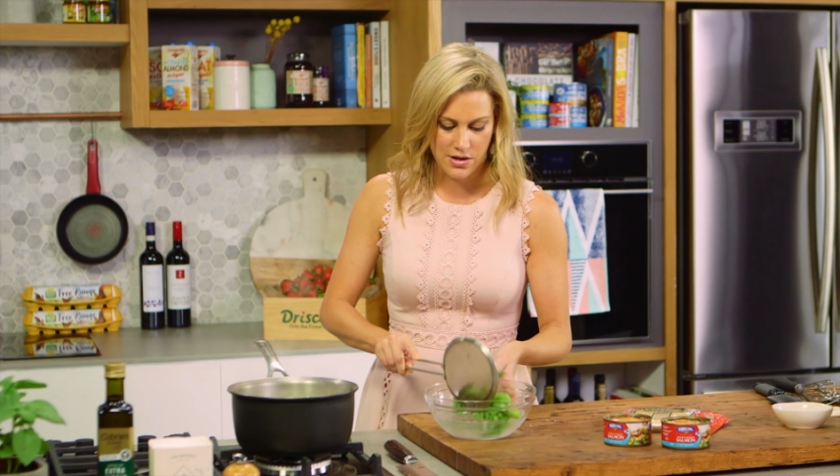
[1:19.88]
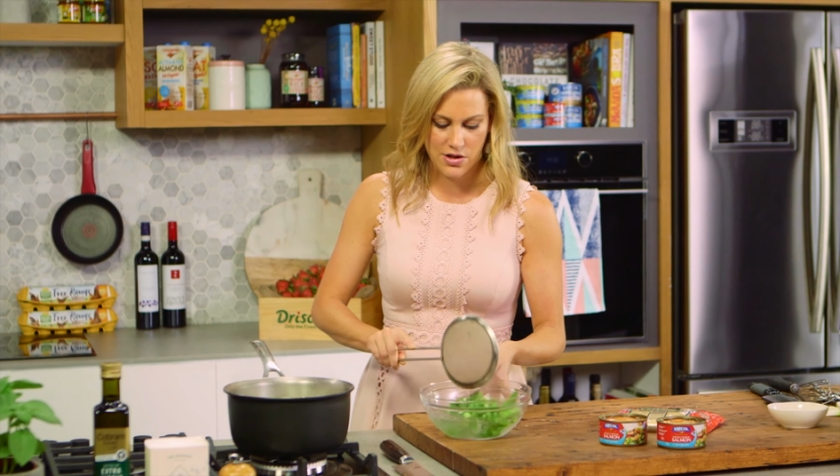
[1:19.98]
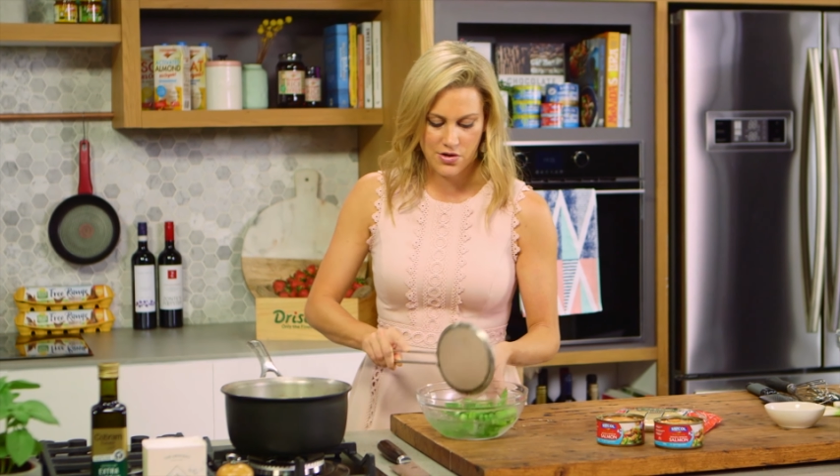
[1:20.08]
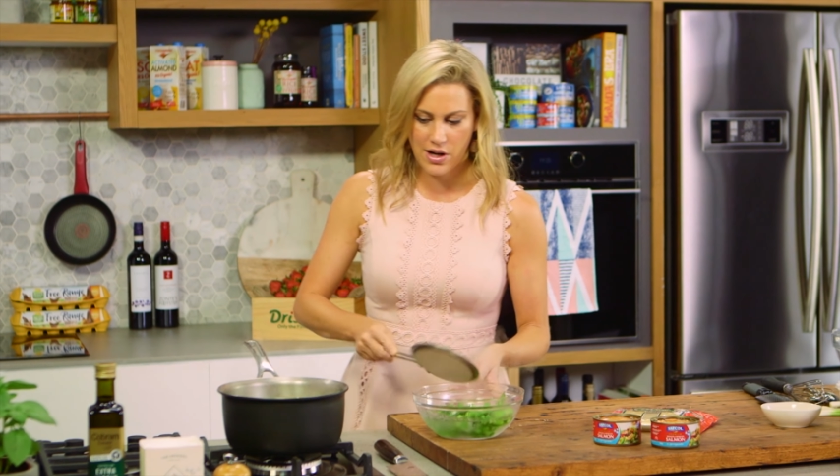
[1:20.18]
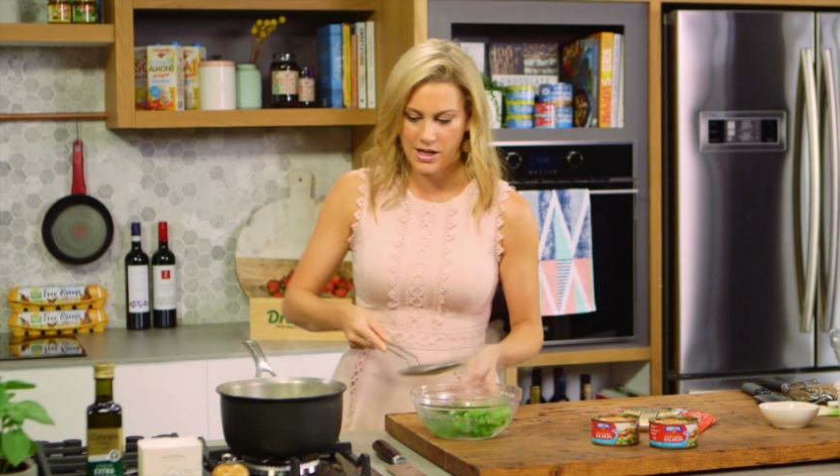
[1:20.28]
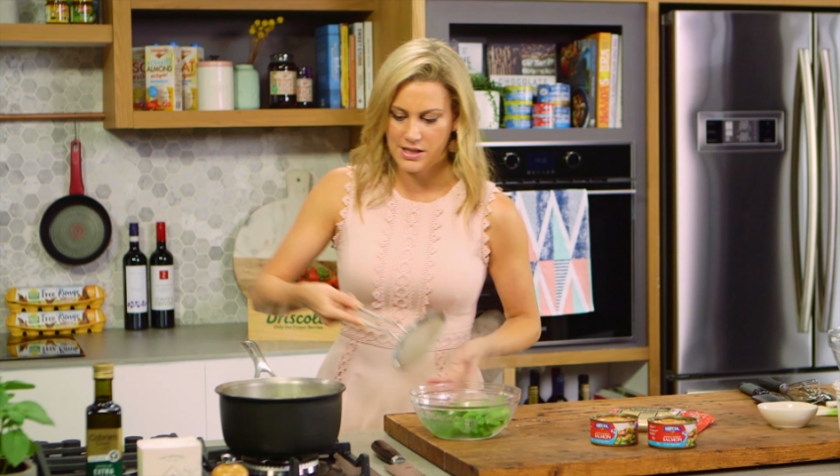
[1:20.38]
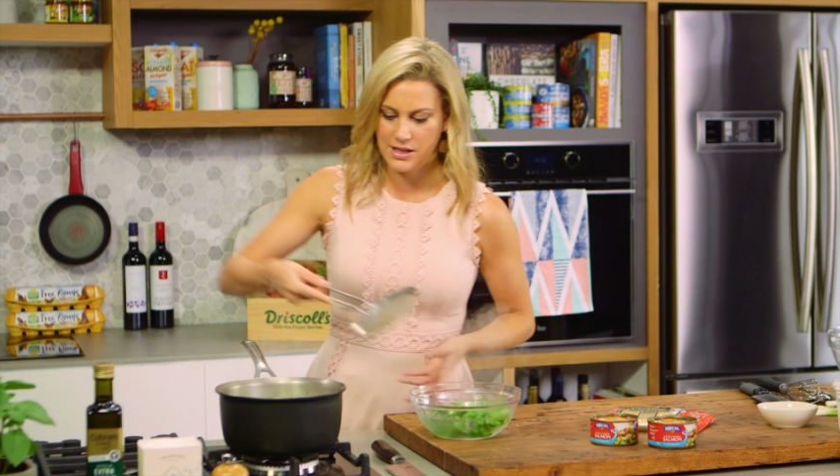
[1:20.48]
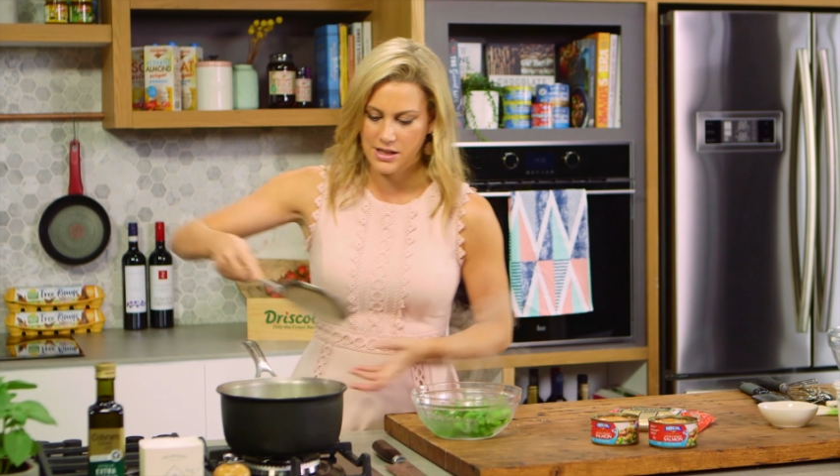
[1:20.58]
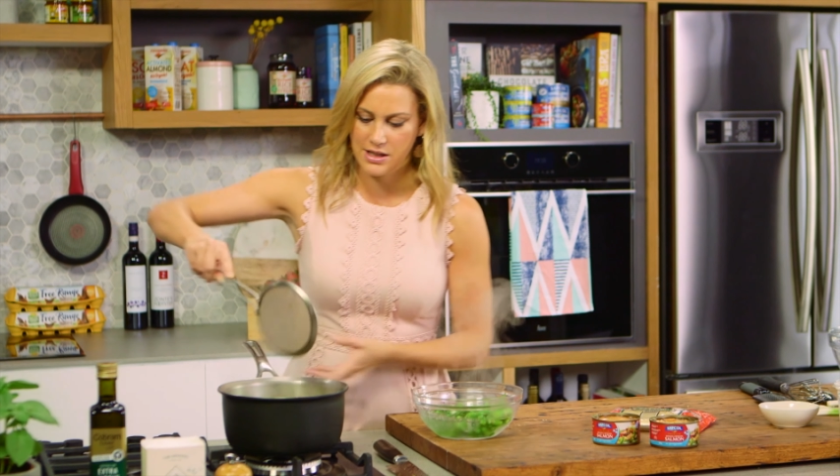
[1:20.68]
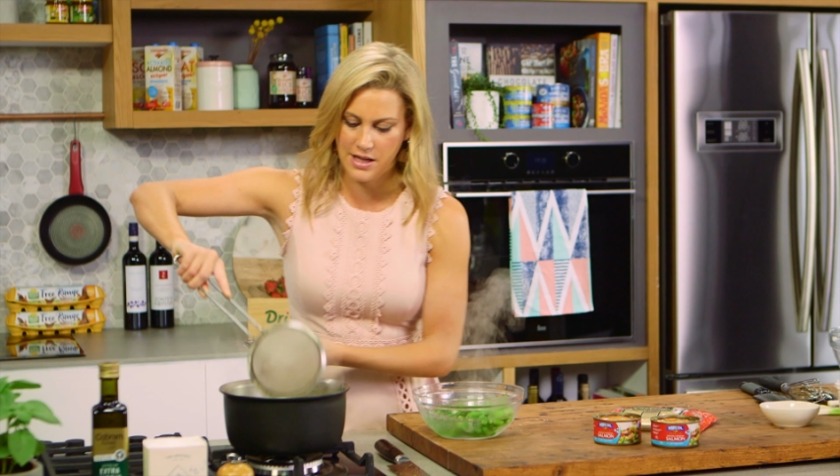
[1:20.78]

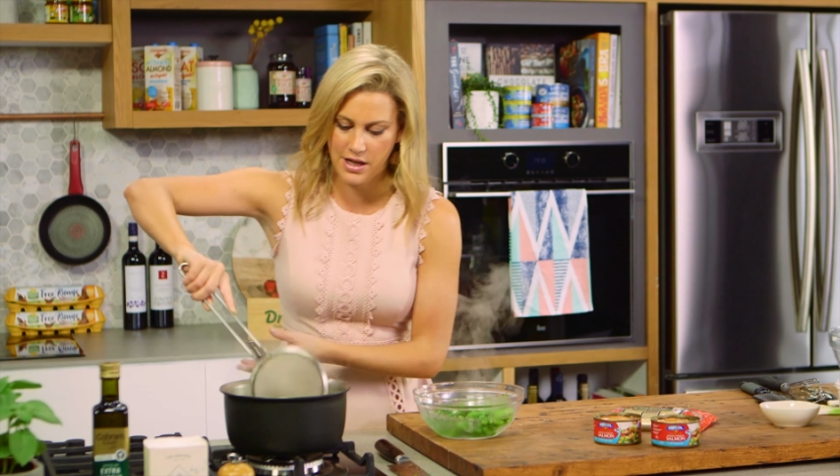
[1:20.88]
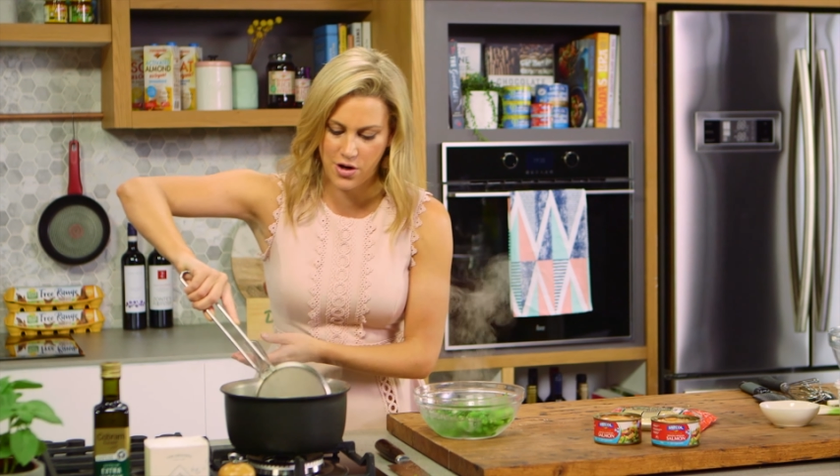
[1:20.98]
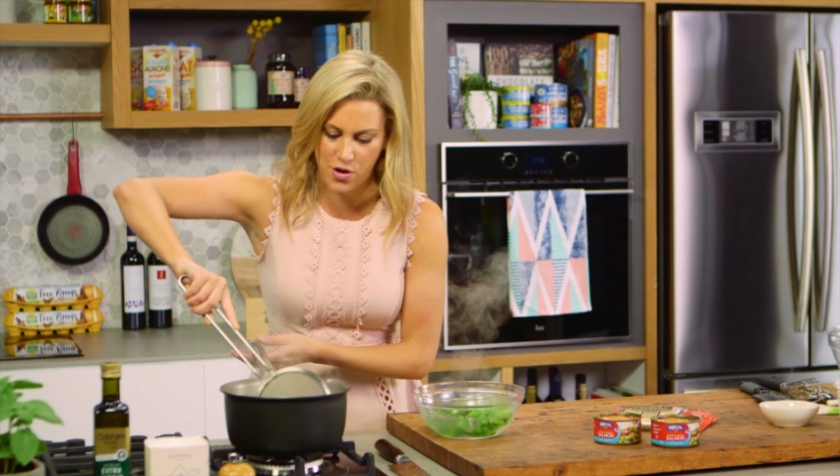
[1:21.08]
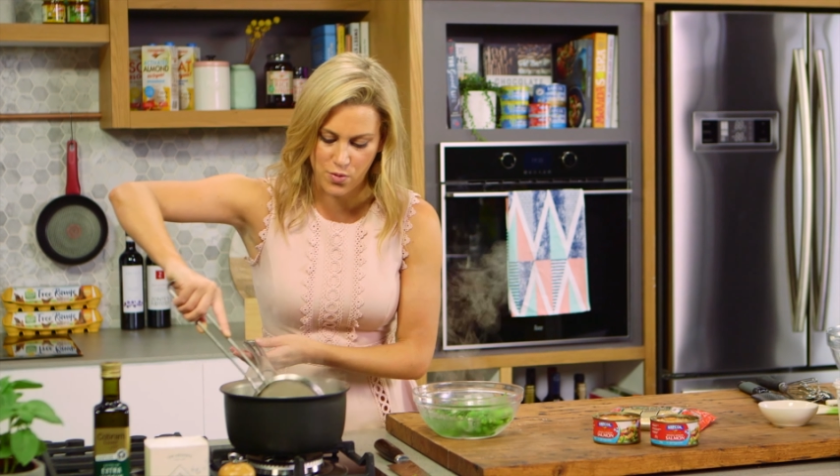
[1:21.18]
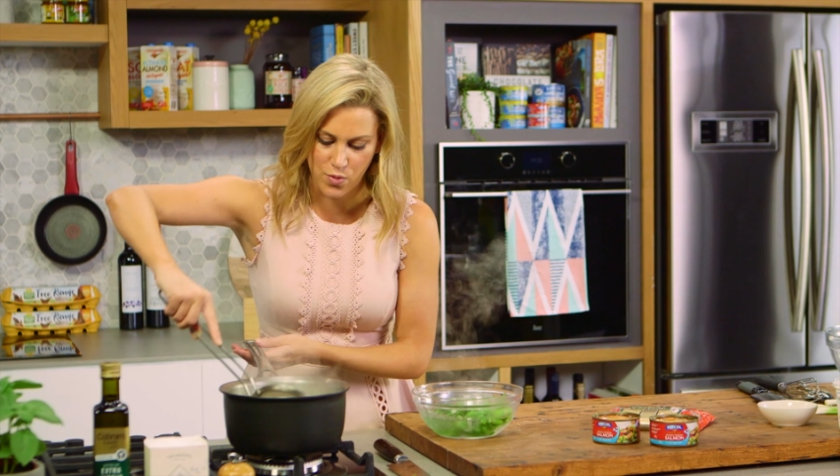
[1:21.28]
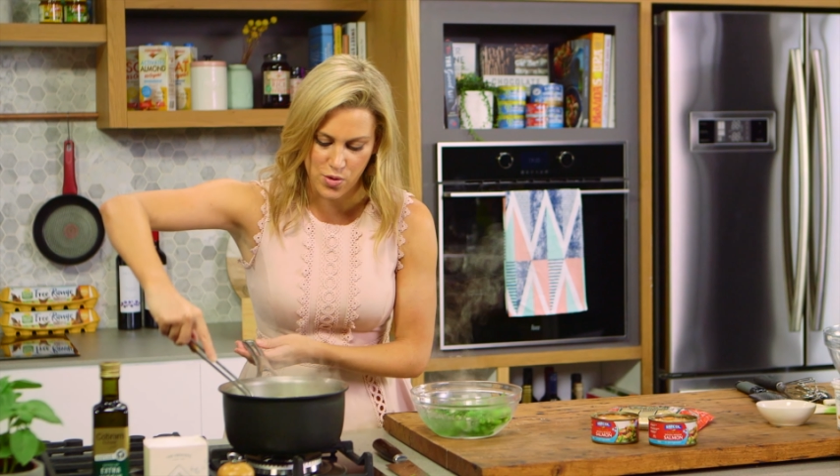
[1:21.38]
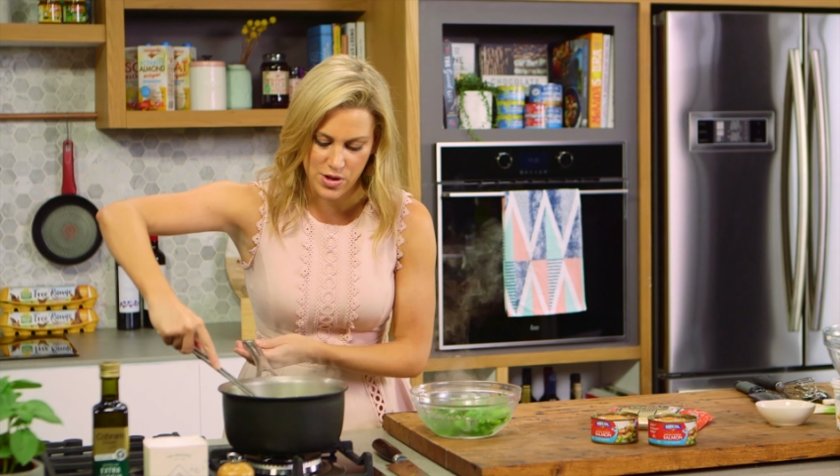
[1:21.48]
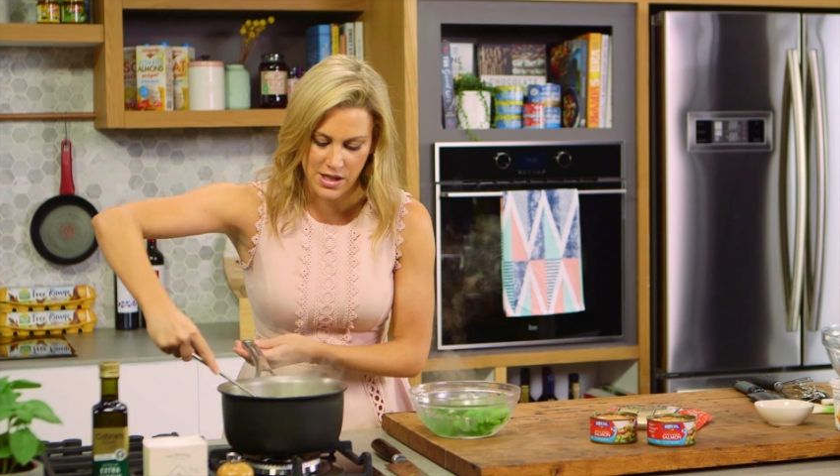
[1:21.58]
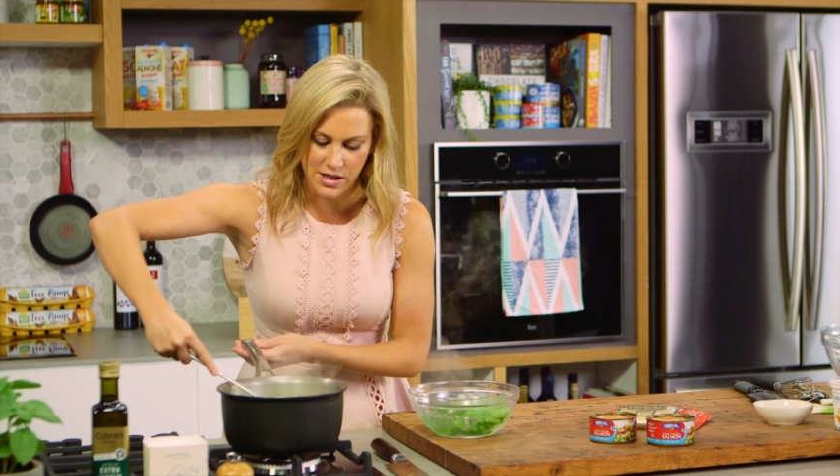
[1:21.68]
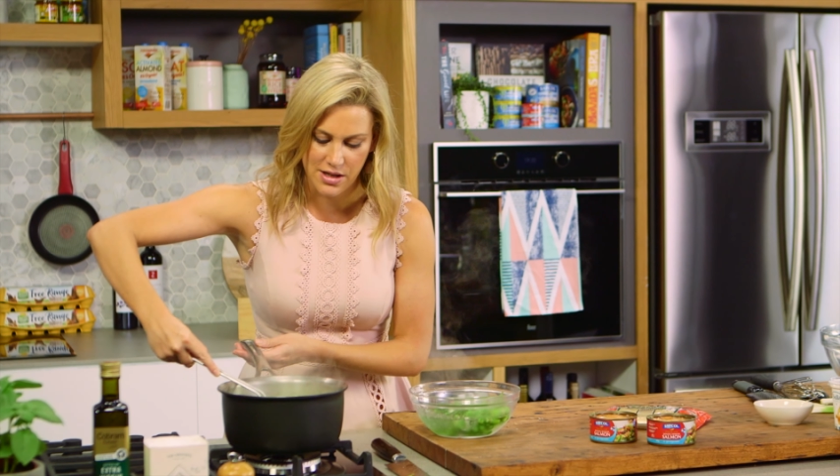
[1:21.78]
straight into that cold
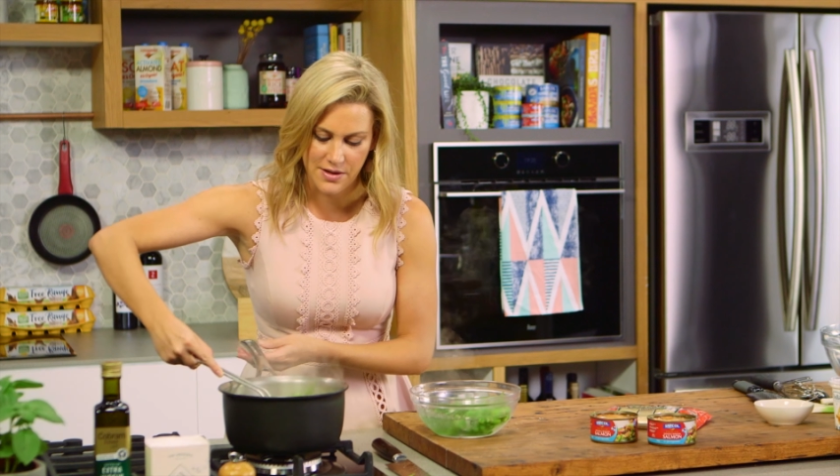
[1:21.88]
water.